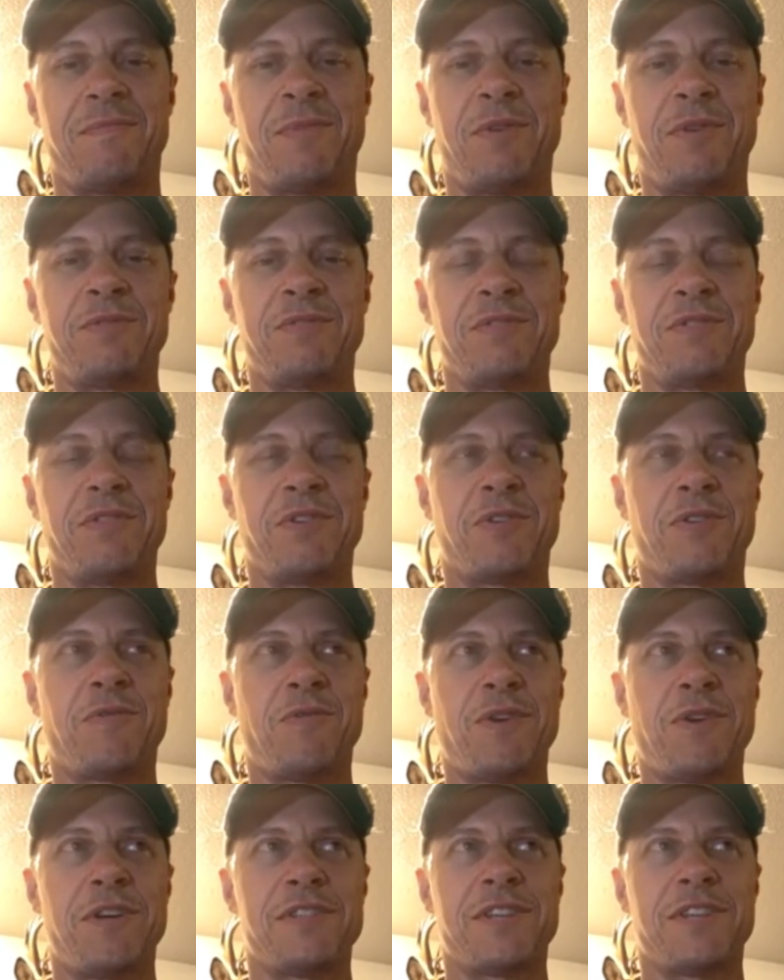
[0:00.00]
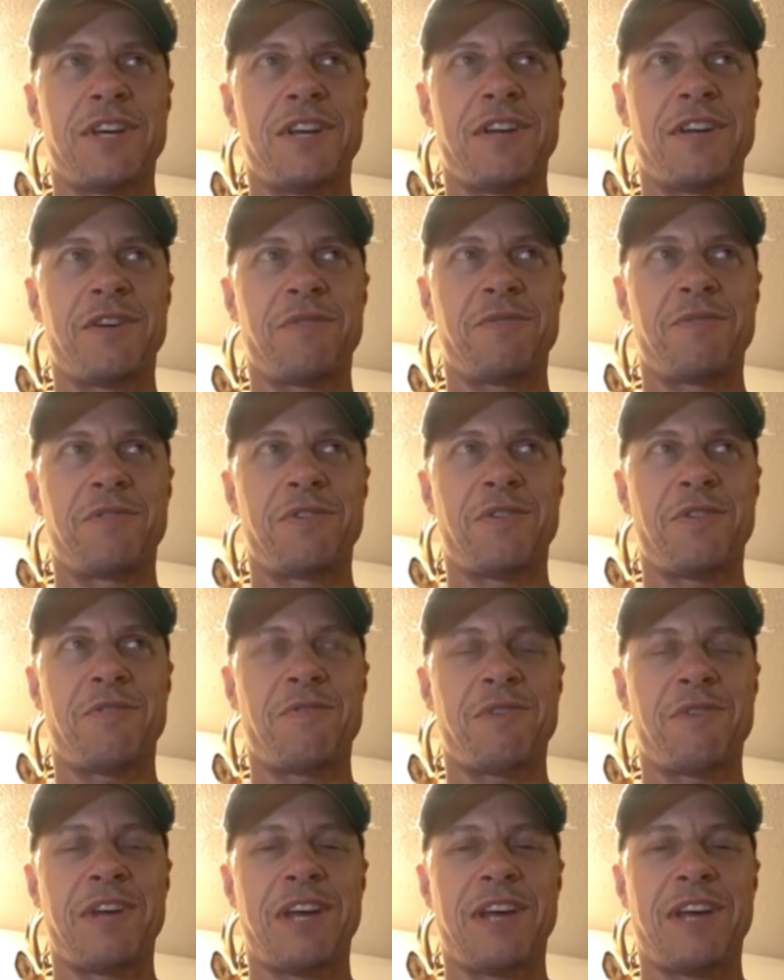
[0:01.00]
Most of the quads I know
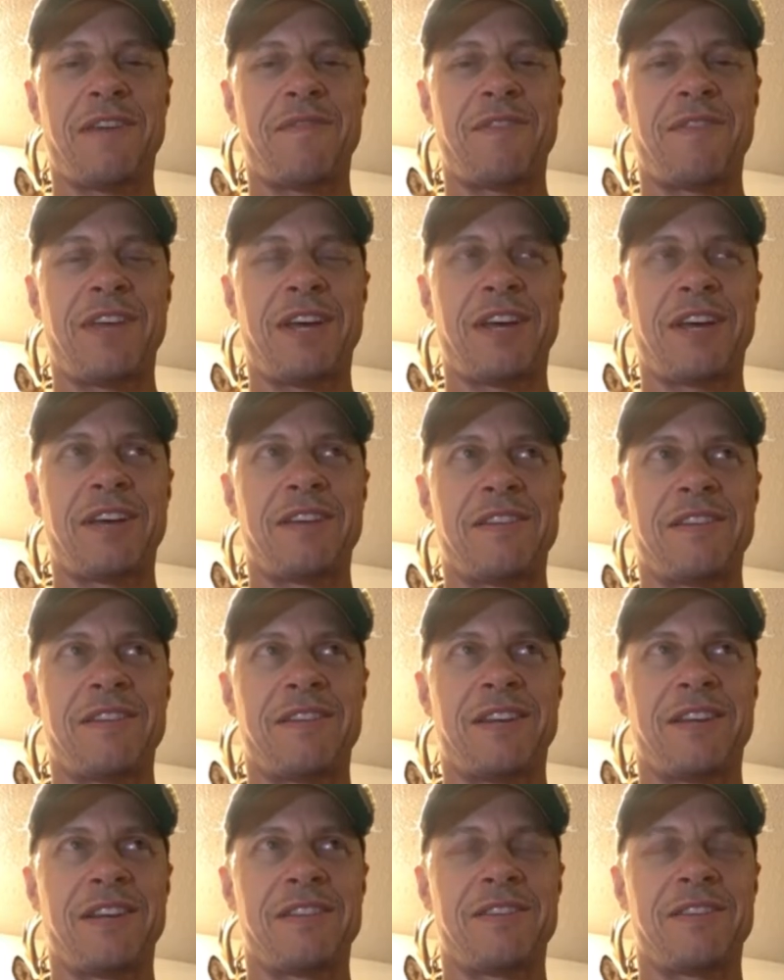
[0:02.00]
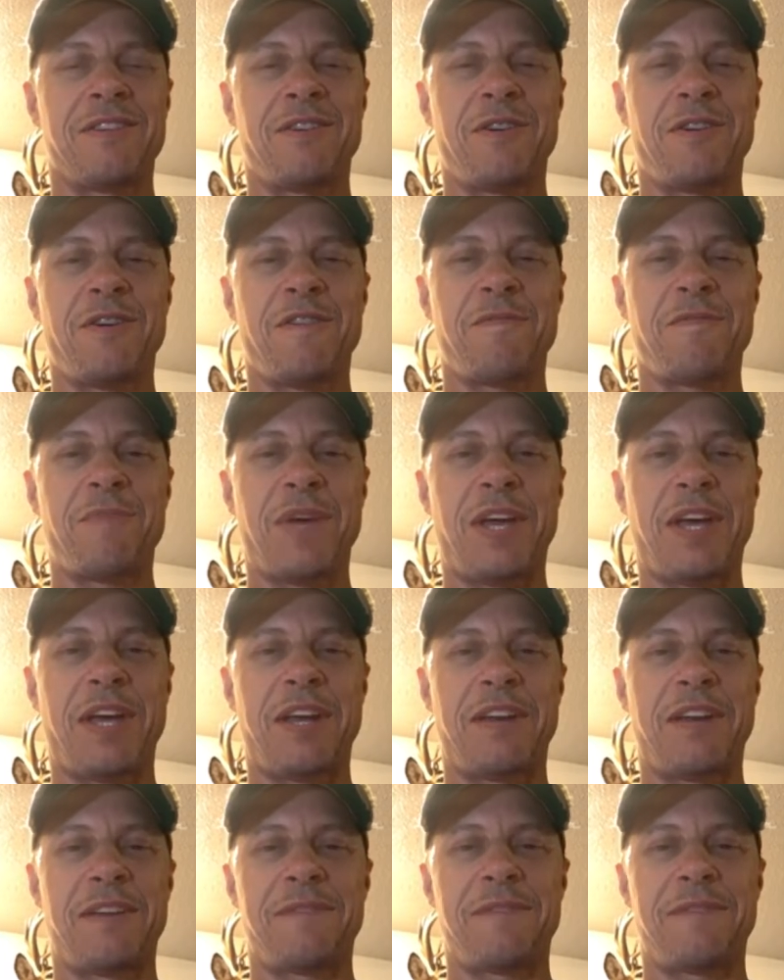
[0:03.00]
don't have that, like the nerve pain.